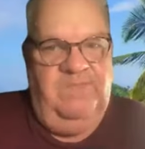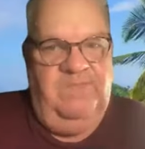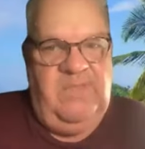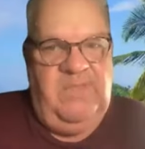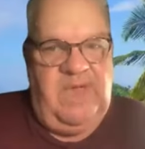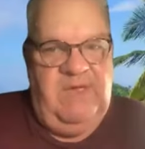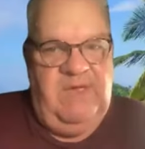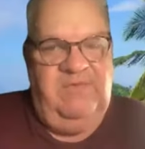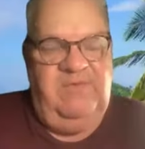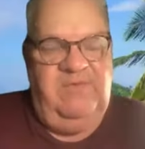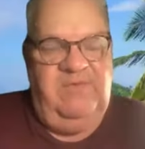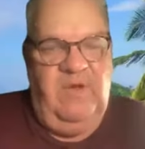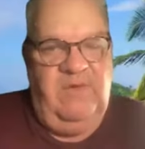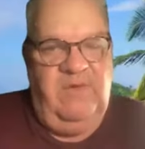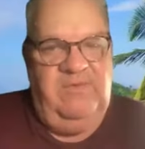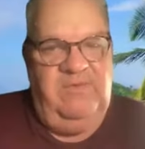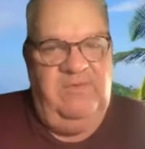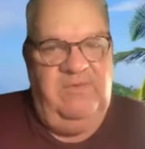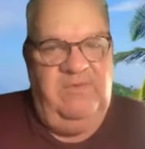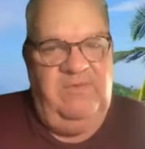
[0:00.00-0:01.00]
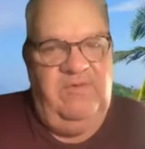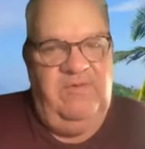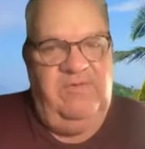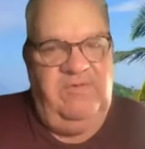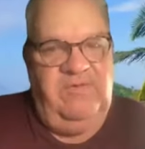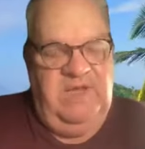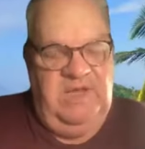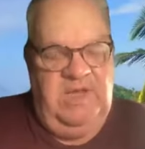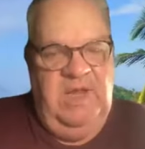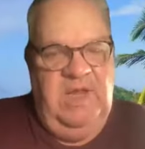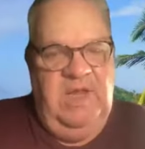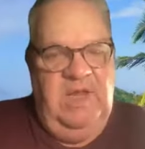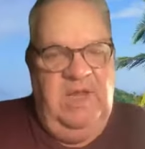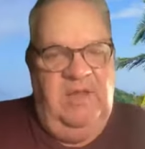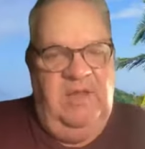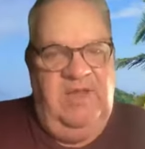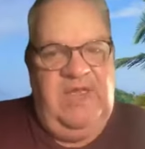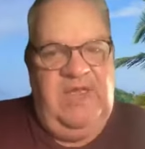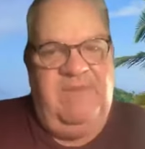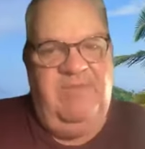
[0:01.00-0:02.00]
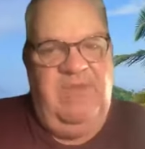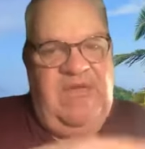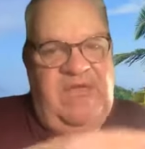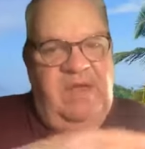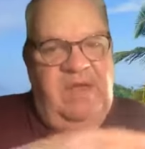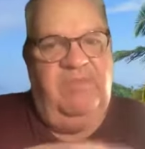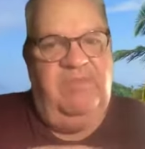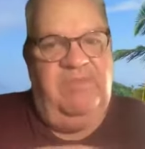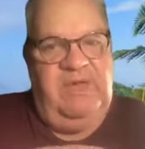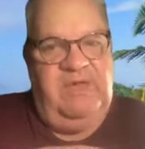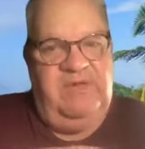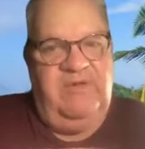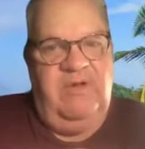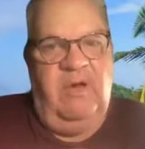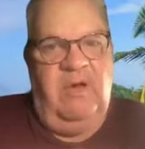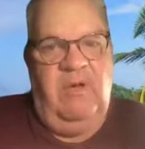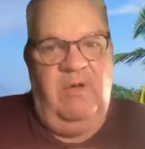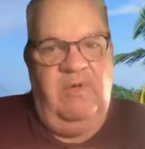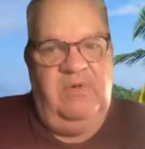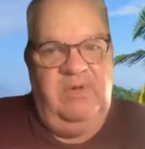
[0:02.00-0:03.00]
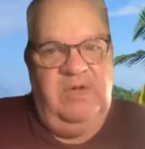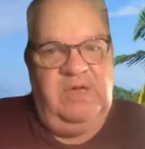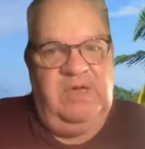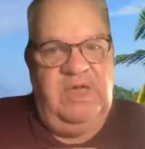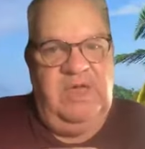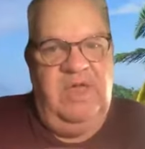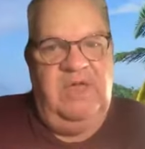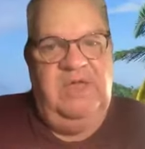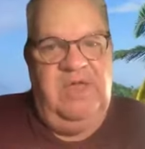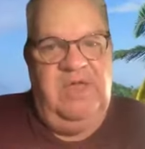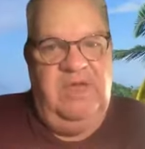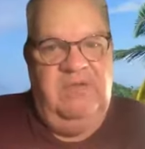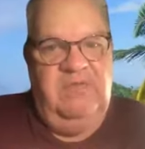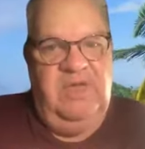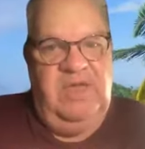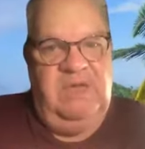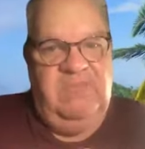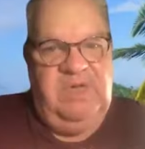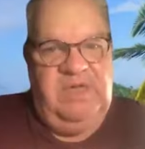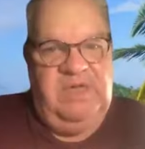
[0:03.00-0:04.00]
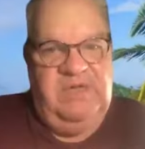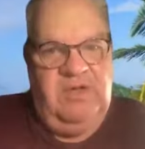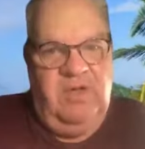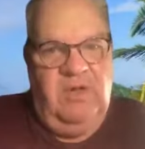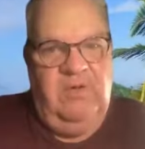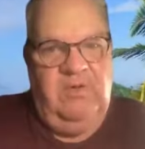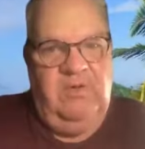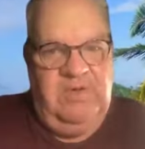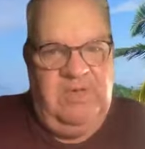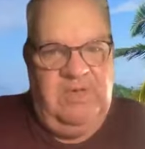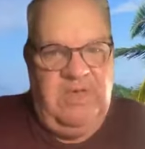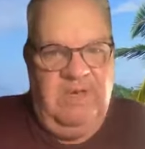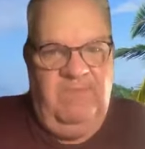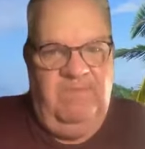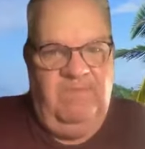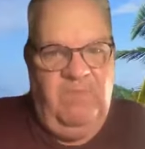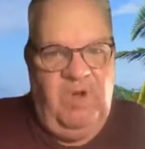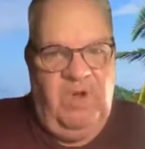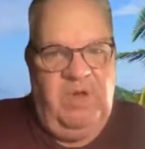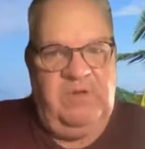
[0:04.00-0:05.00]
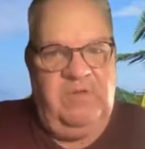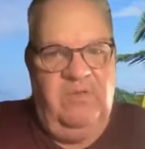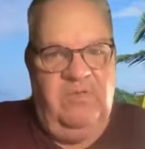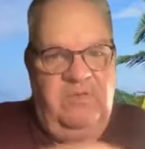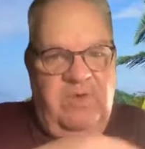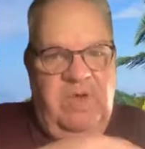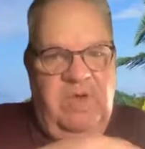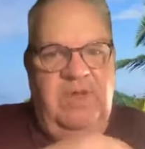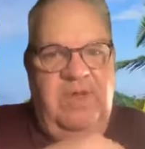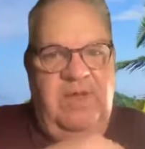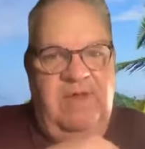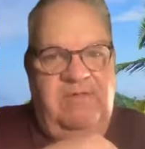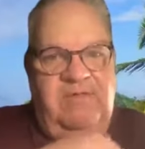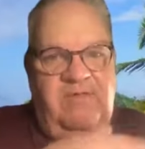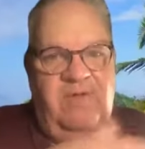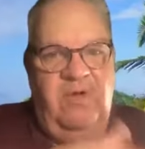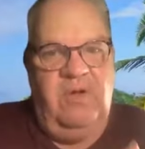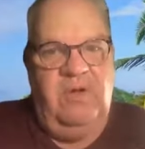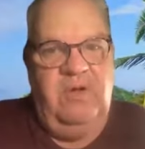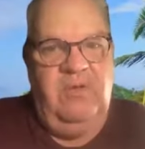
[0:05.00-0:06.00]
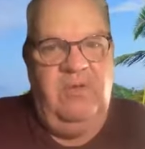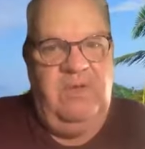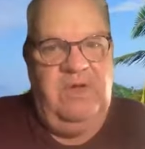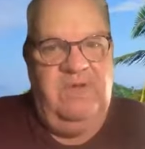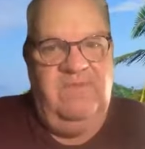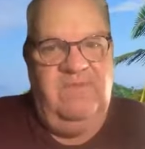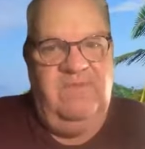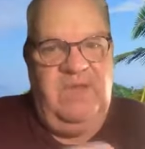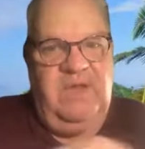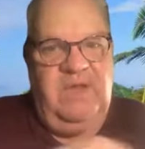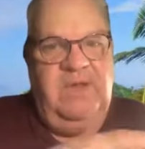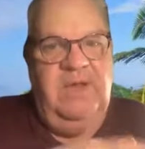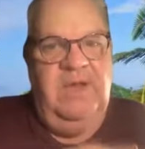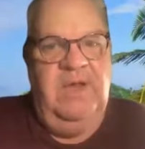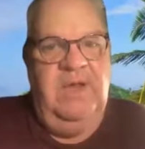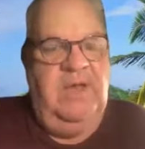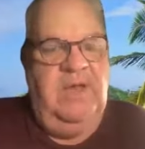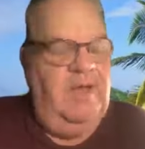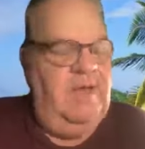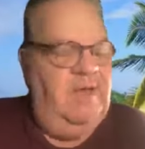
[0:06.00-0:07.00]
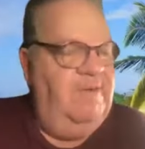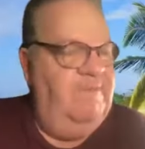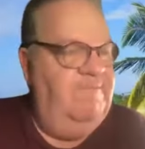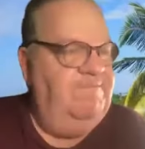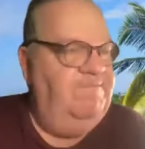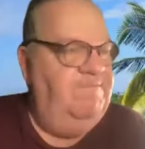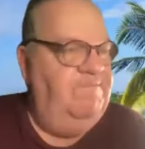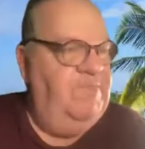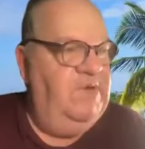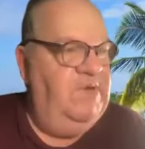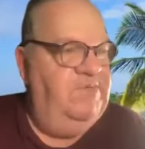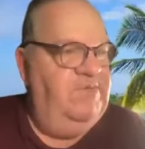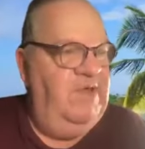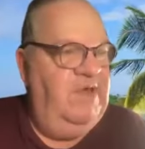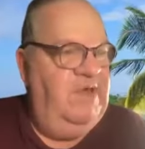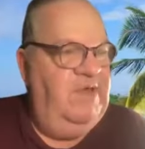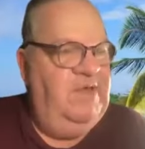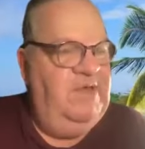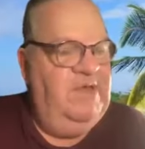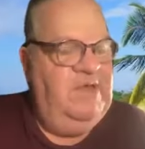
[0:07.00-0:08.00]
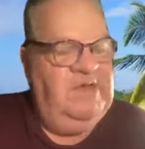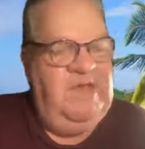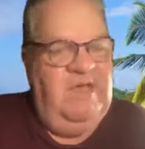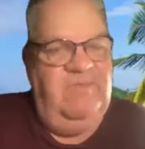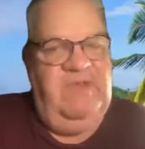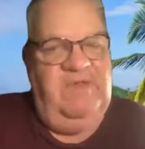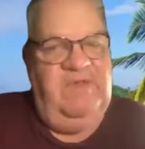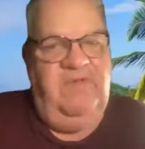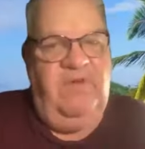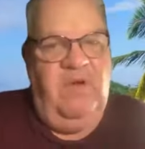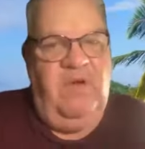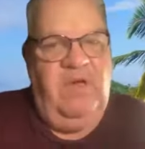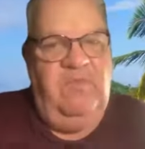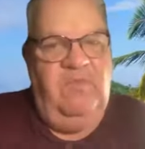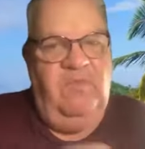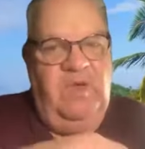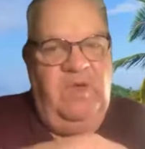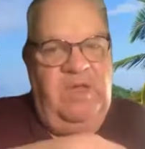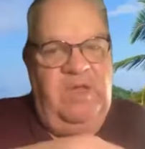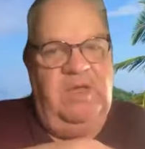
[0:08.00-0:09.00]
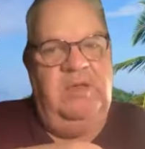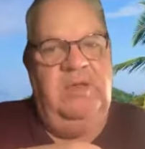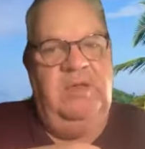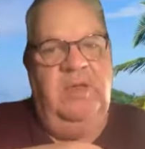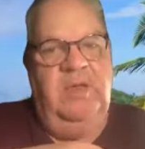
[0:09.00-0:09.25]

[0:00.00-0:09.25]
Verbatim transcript: have songs produced. And they may be told, Kanye may be told, Michael wrote that song or whatever, but there'll come a time where